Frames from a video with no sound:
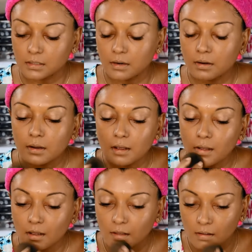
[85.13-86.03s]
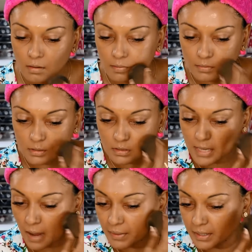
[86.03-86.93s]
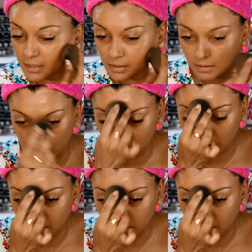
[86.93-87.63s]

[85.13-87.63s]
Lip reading: area, just tapping it in,